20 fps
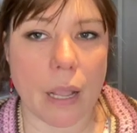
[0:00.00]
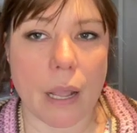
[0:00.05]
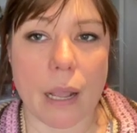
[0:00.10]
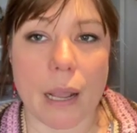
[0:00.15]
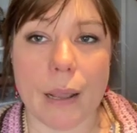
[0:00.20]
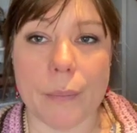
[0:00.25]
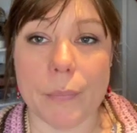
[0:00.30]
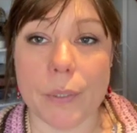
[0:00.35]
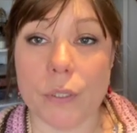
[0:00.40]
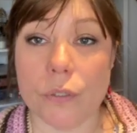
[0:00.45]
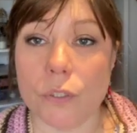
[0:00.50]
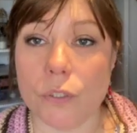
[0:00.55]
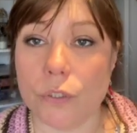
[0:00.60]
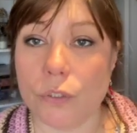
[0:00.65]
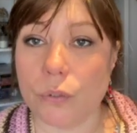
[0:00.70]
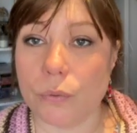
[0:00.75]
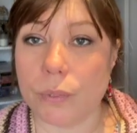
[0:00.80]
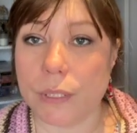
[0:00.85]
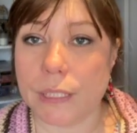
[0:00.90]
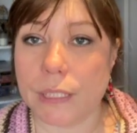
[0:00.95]
I'm gonna
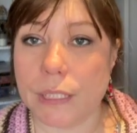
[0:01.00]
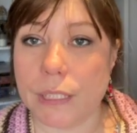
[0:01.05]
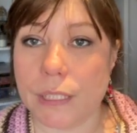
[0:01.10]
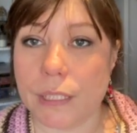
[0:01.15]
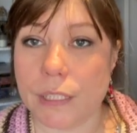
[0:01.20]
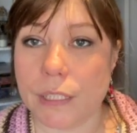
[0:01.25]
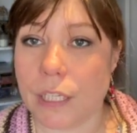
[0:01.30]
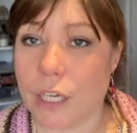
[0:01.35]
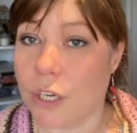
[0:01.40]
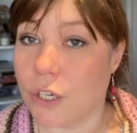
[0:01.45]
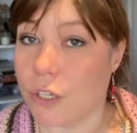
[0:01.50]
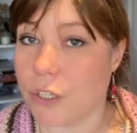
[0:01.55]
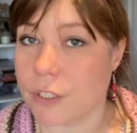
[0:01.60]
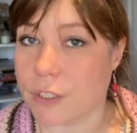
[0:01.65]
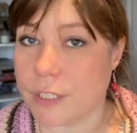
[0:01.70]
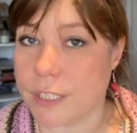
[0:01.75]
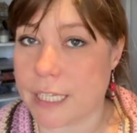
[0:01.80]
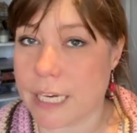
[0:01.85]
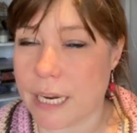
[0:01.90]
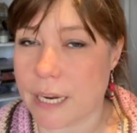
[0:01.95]
do it another
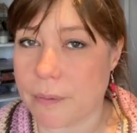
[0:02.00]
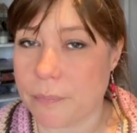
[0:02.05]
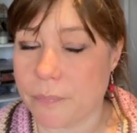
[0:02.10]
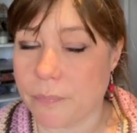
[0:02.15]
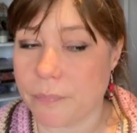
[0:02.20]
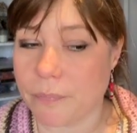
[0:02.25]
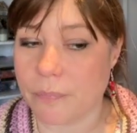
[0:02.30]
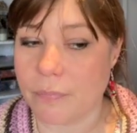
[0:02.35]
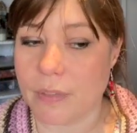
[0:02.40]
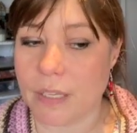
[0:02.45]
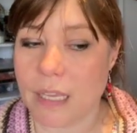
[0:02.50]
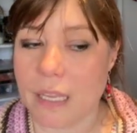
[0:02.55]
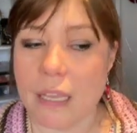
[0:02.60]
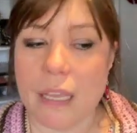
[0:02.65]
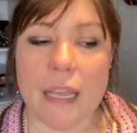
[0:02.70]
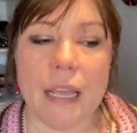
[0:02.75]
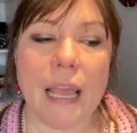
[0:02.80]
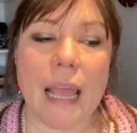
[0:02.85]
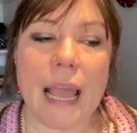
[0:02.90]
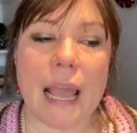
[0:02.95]
time.
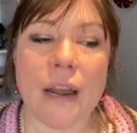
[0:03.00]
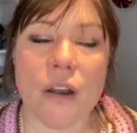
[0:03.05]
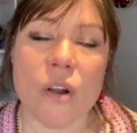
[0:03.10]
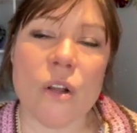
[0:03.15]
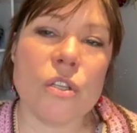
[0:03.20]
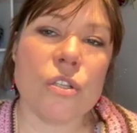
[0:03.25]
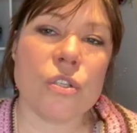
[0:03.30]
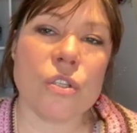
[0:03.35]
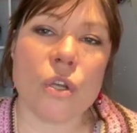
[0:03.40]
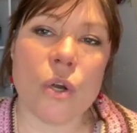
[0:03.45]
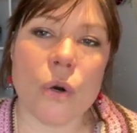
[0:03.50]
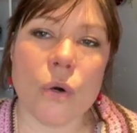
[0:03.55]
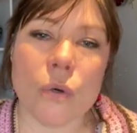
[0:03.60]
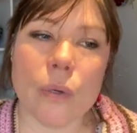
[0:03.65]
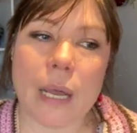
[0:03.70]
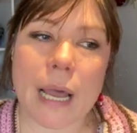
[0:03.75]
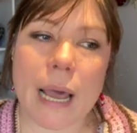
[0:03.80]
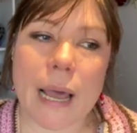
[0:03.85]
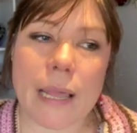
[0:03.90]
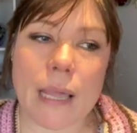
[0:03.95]
And also,
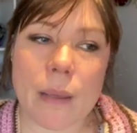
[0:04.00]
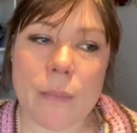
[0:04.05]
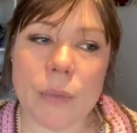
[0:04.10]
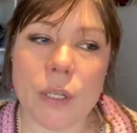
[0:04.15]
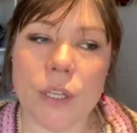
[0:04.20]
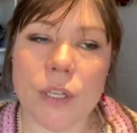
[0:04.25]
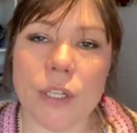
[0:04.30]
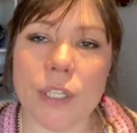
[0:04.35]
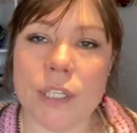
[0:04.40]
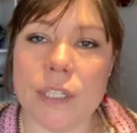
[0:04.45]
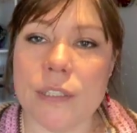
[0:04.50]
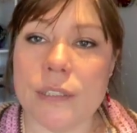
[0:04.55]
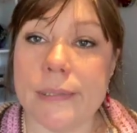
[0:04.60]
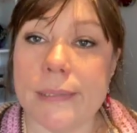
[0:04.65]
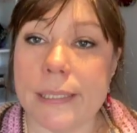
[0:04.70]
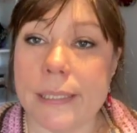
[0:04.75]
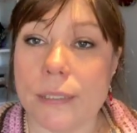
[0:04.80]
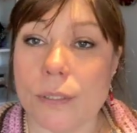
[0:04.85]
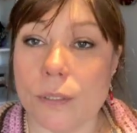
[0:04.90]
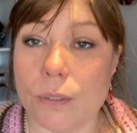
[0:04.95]
I am gonna
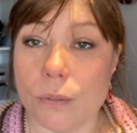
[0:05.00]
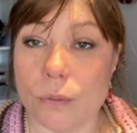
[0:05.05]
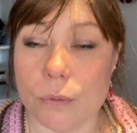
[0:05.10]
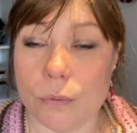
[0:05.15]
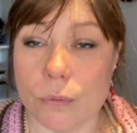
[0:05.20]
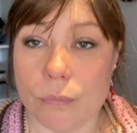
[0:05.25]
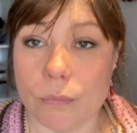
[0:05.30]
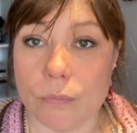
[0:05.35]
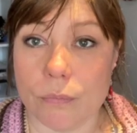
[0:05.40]
continue